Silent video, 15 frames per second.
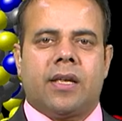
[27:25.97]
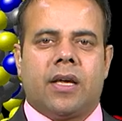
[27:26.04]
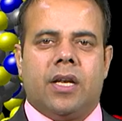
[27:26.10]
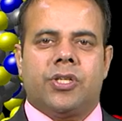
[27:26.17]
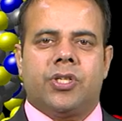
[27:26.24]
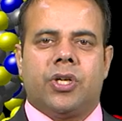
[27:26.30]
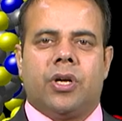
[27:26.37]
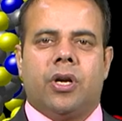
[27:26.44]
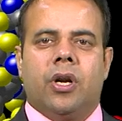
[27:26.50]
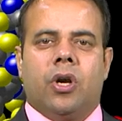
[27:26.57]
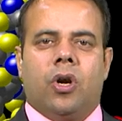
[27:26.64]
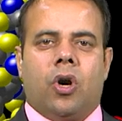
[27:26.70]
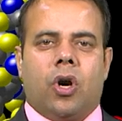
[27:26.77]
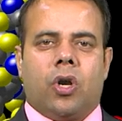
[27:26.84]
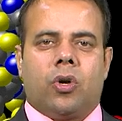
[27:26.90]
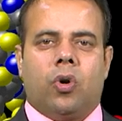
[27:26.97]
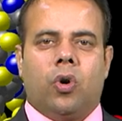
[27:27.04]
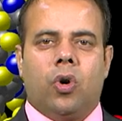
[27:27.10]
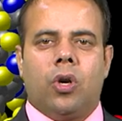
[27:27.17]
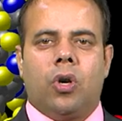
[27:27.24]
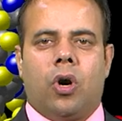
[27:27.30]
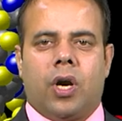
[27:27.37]
culture or
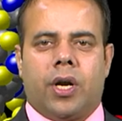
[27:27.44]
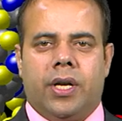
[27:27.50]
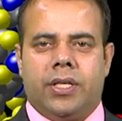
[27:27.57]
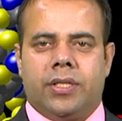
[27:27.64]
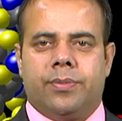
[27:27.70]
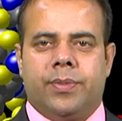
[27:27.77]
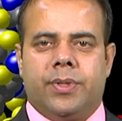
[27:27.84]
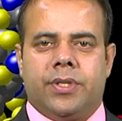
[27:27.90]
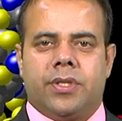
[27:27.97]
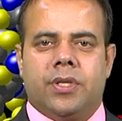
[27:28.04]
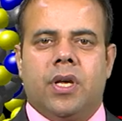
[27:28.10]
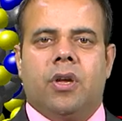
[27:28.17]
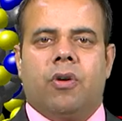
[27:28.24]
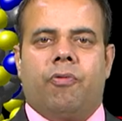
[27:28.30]
whole organisms